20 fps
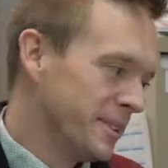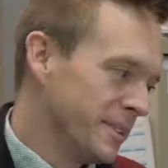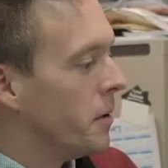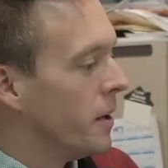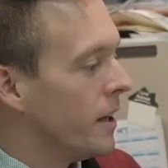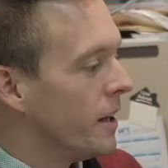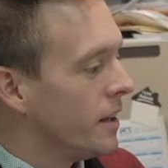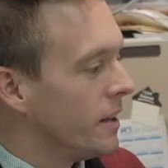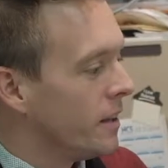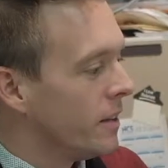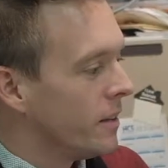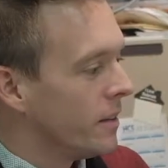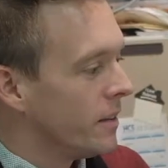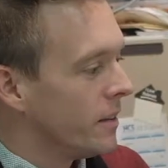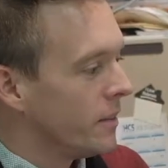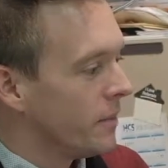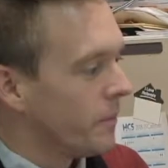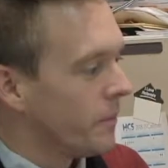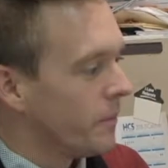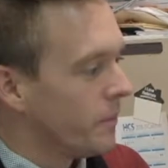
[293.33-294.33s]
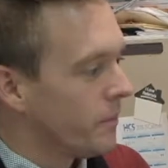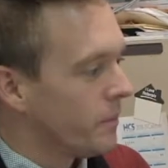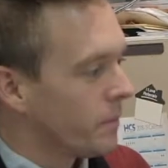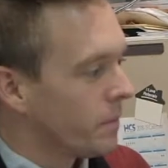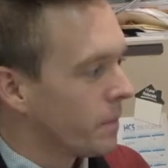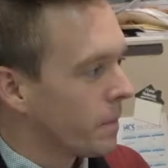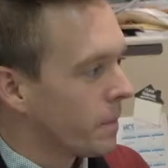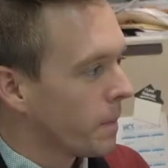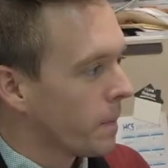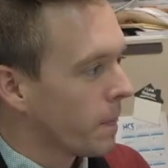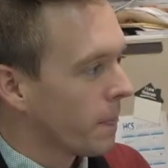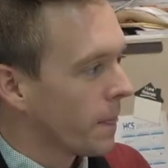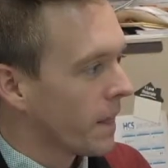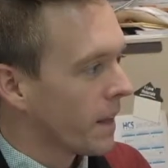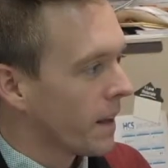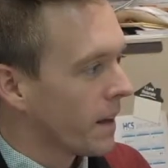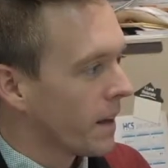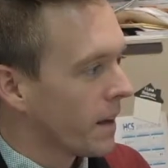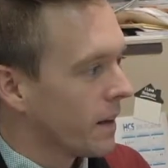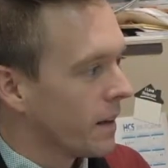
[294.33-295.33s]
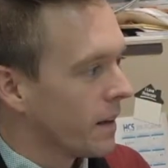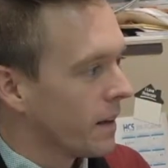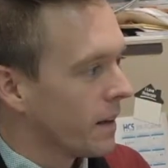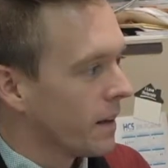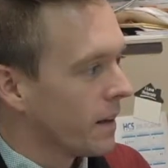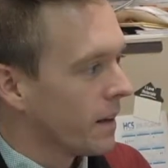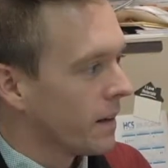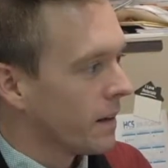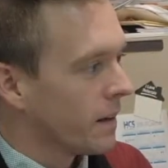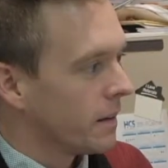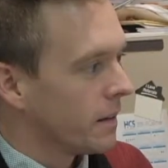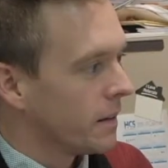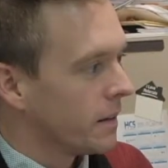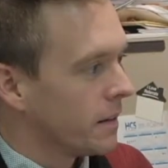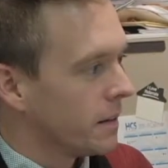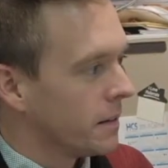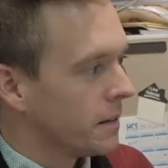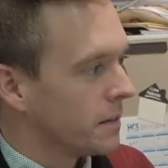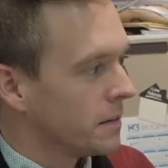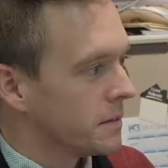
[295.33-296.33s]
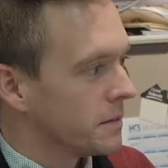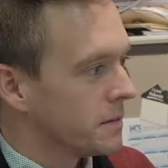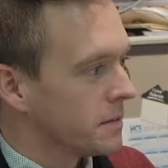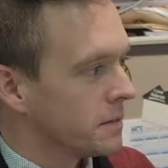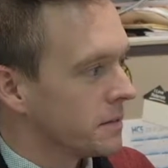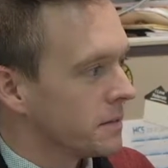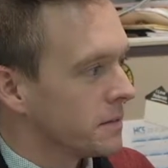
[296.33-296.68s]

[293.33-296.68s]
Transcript: But I love that you gave Joseph a beard, but no no hair on top.